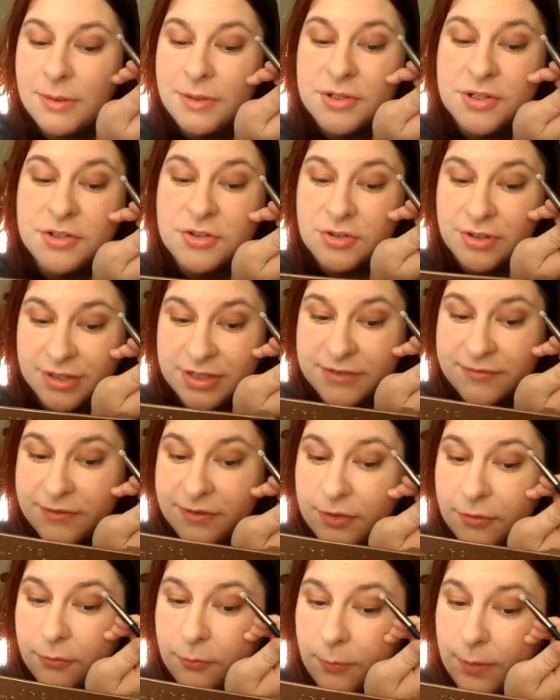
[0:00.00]
Maybe I should
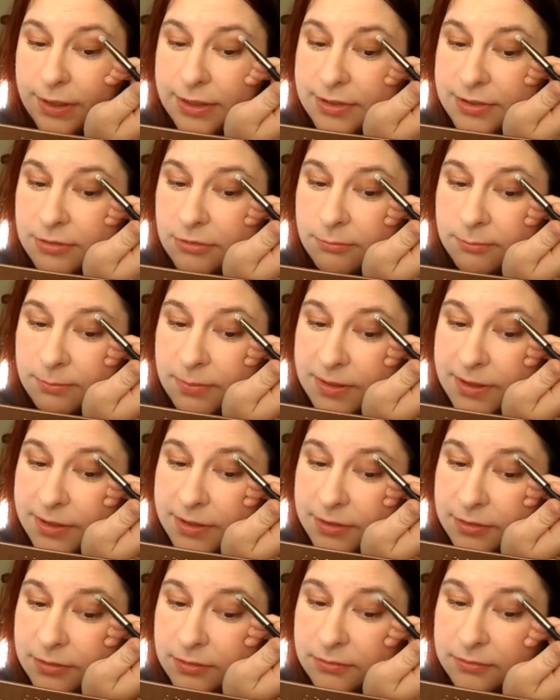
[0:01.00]
transfer the white to a
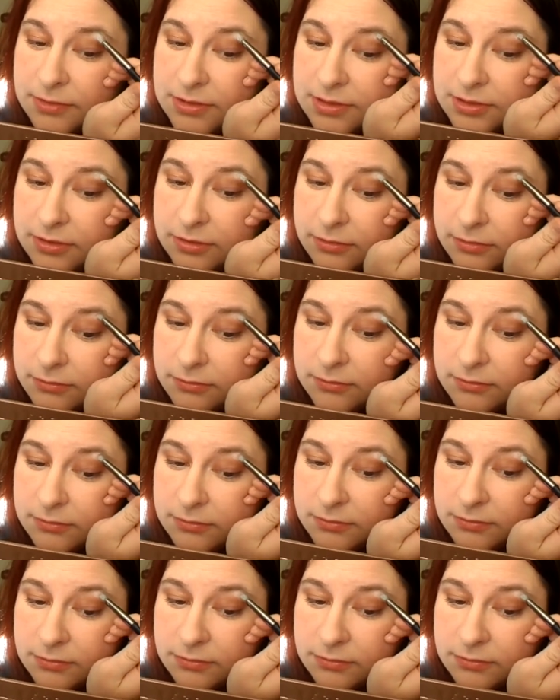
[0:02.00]
bottle too.